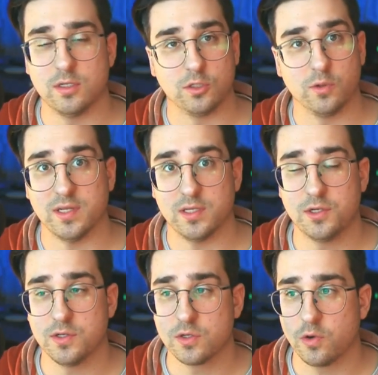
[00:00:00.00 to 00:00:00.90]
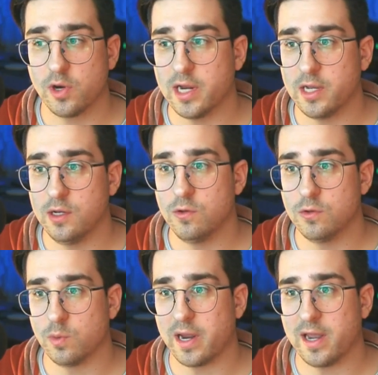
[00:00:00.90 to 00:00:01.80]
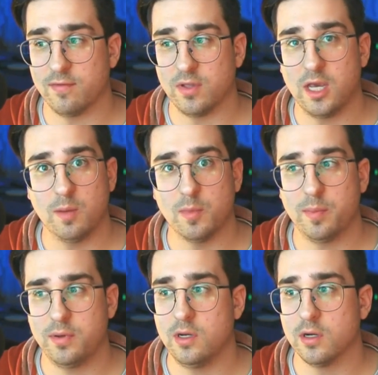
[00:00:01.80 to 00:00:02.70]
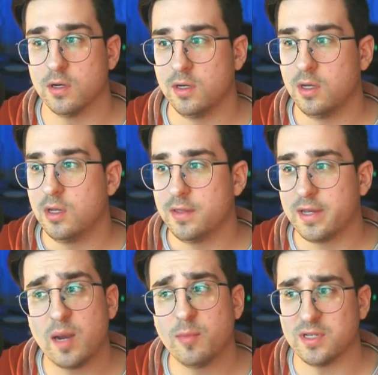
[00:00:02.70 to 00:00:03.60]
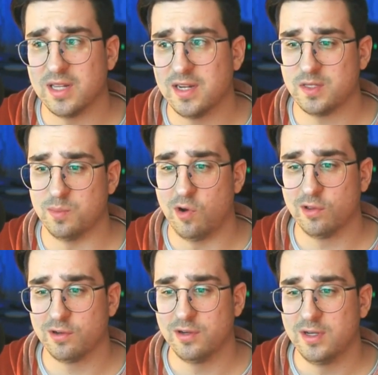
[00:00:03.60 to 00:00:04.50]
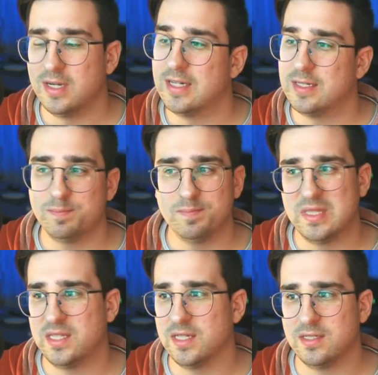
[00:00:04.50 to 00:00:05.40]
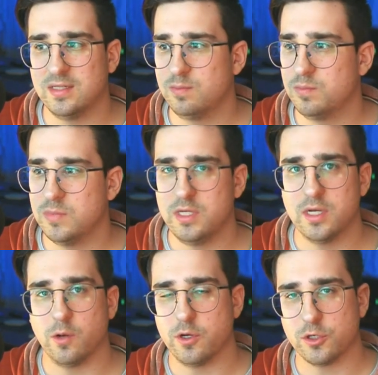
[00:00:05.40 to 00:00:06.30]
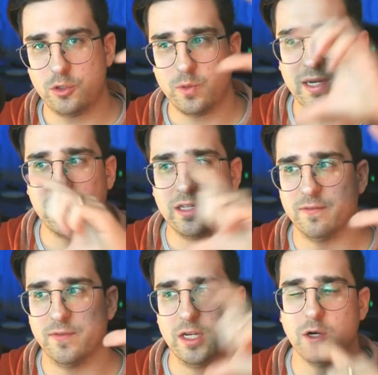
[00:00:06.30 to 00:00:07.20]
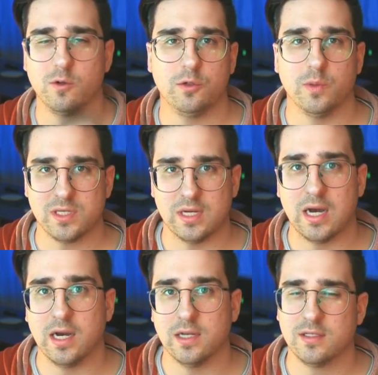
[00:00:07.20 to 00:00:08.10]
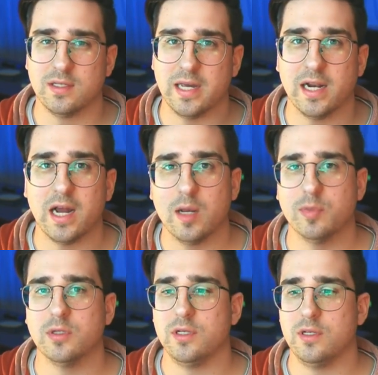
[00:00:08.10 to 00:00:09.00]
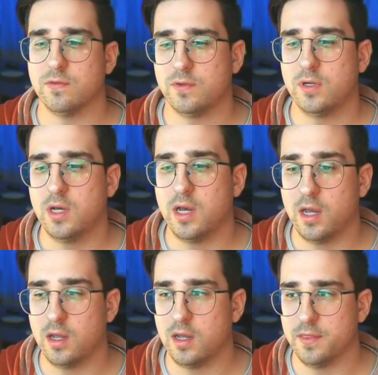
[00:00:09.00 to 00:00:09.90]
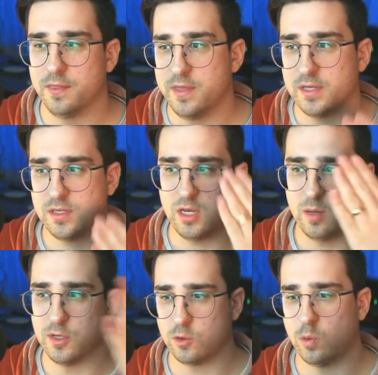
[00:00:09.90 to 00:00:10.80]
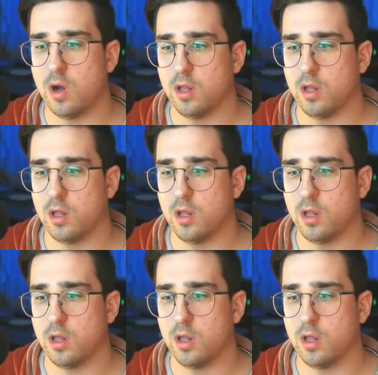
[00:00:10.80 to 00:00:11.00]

this is a transition screen I use when I have the game up here. The camera's a lot smaller. You're shrinking the video to a size that I believe this image